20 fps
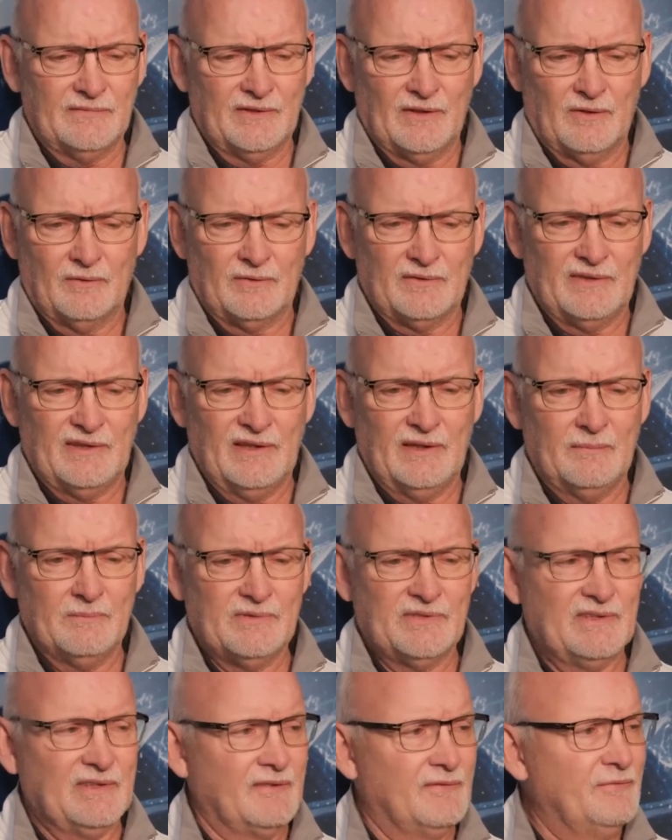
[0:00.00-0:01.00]
you know,
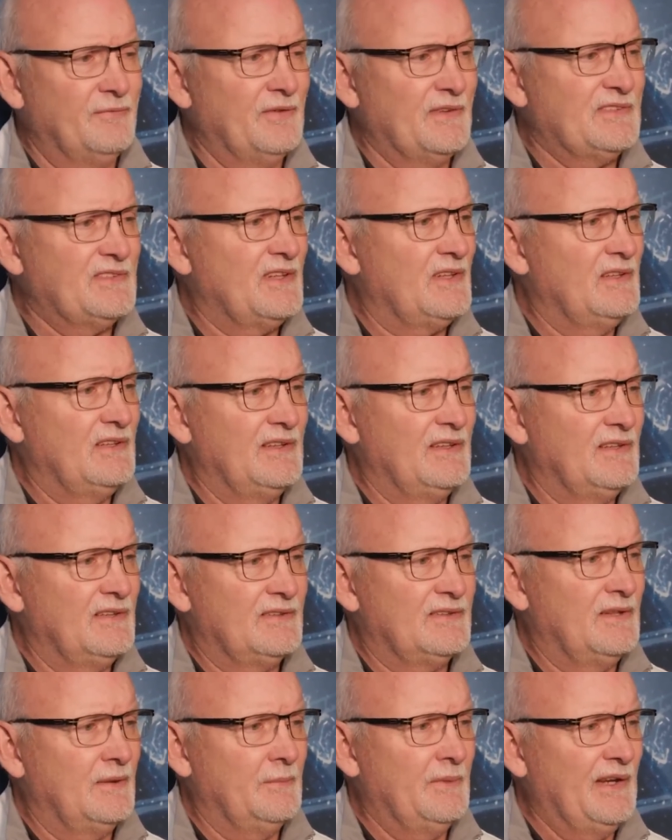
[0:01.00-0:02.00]
teams can physically
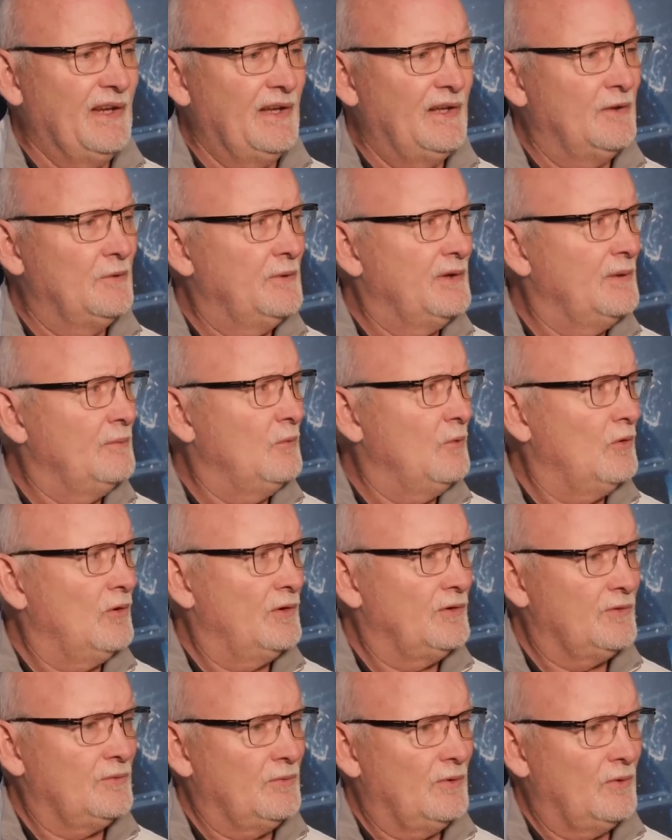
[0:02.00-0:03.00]
intimidate you
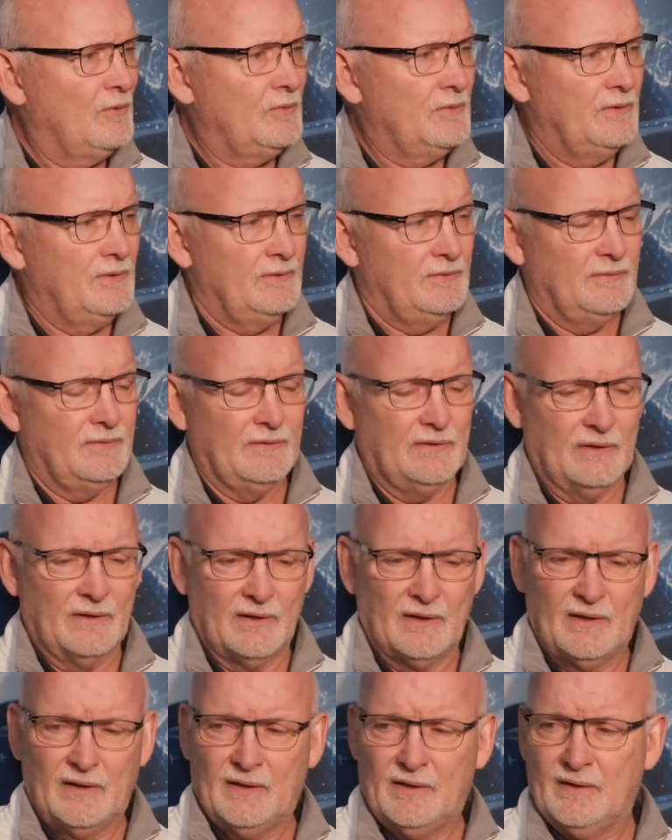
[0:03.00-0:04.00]
anymore on the road.
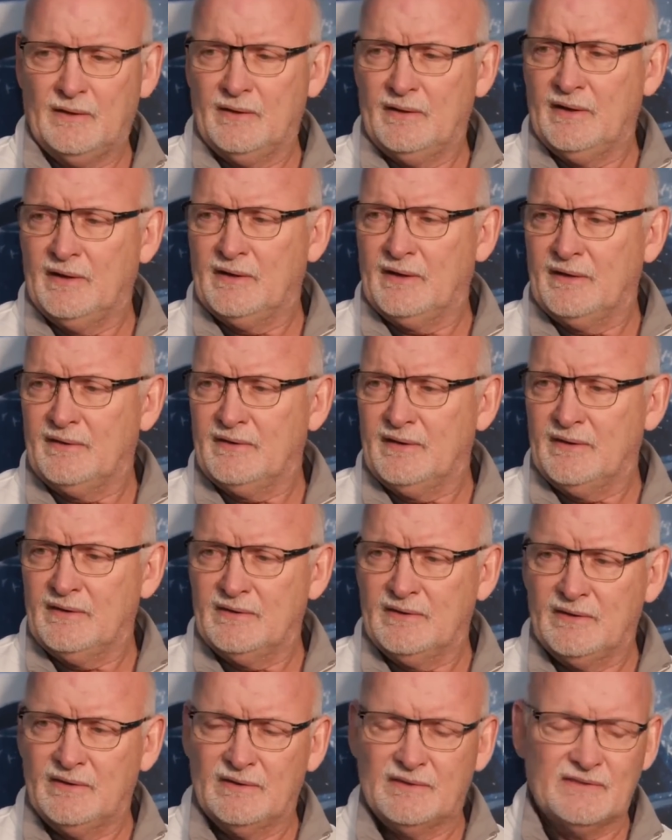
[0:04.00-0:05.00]
And I
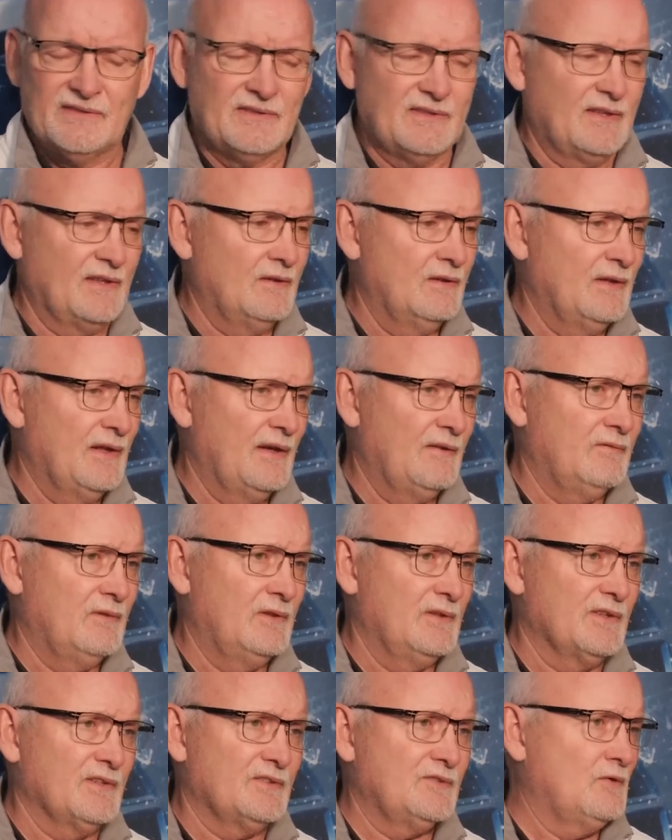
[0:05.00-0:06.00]
think the skill
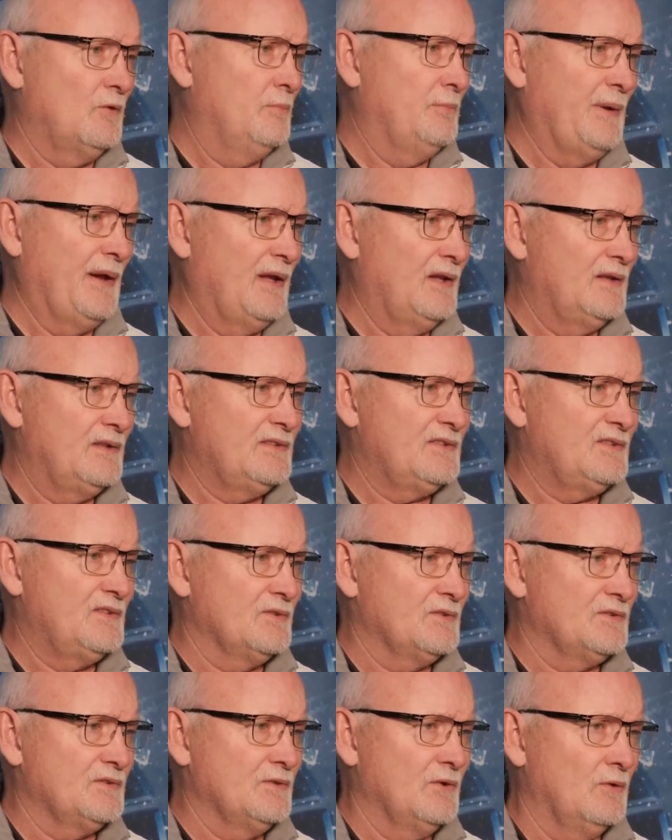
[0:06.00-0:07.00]
level is so balanced.
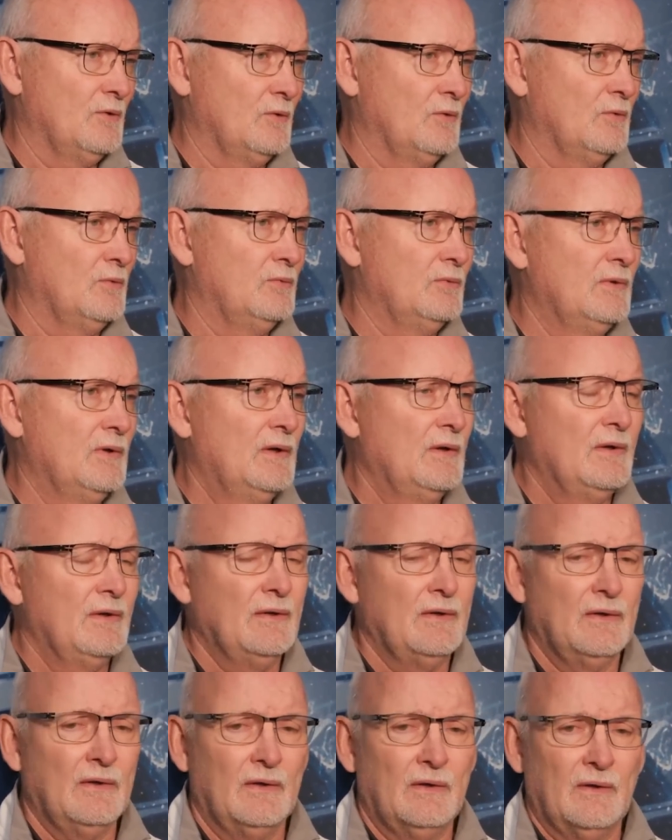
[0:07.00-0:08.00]
You
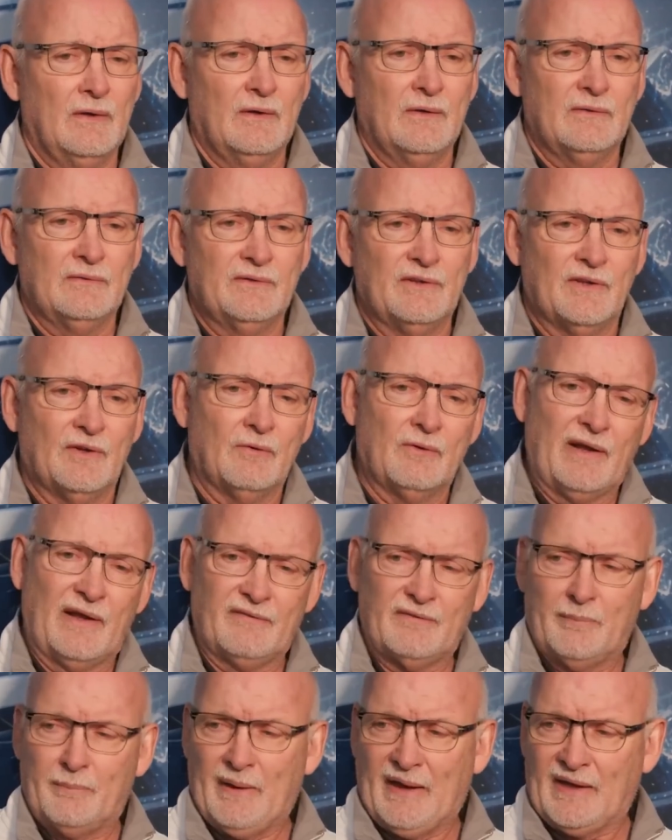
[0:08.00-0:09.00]
don't
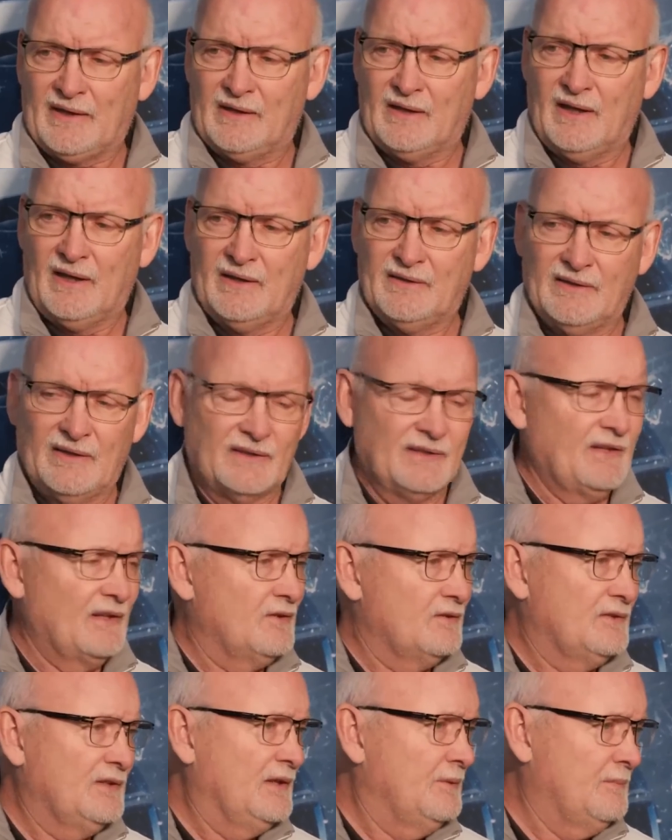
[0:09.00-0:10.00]
have a bad line that the
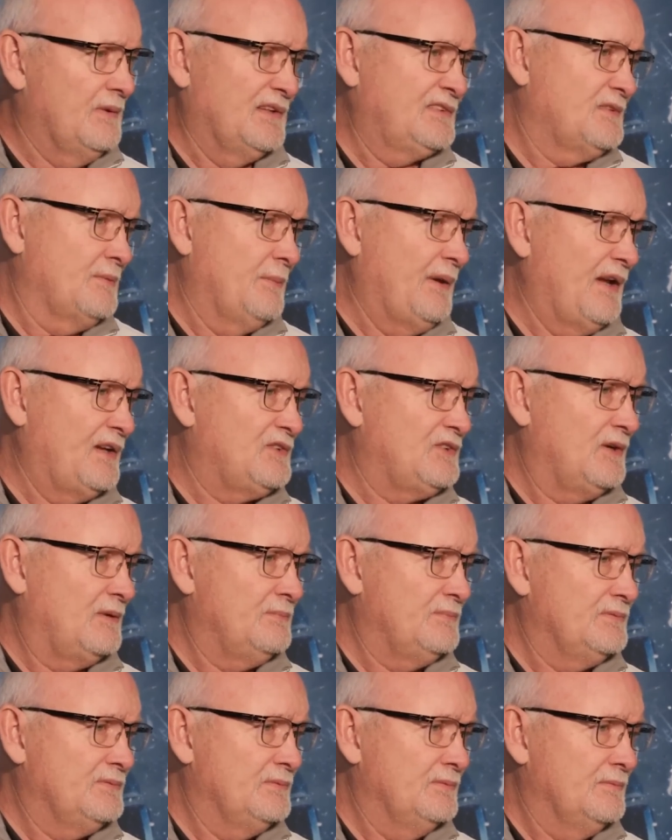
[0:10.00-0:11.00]
other team gets a
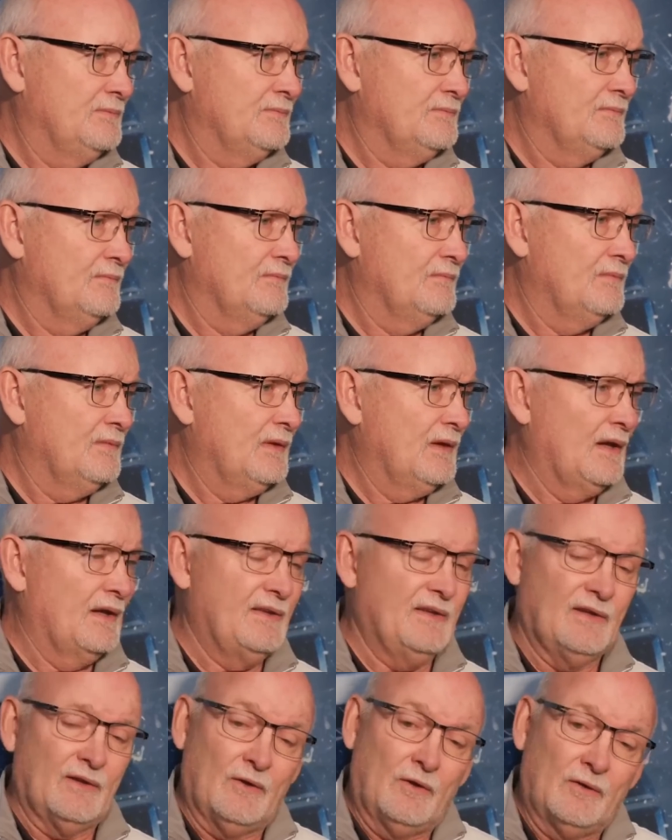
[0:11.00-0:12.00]
matchup. I
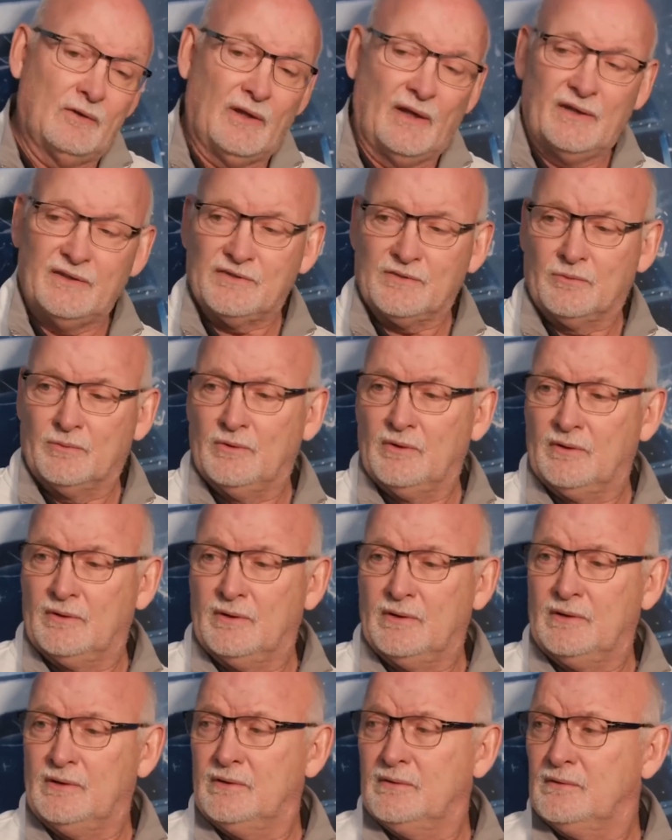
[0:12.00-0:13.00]
think all lines are real
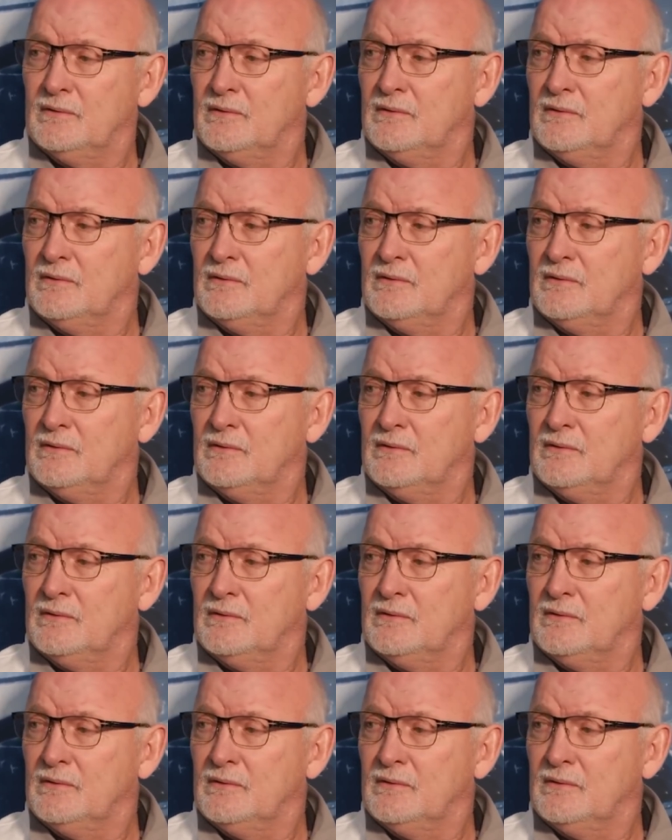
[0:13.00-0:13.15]
good.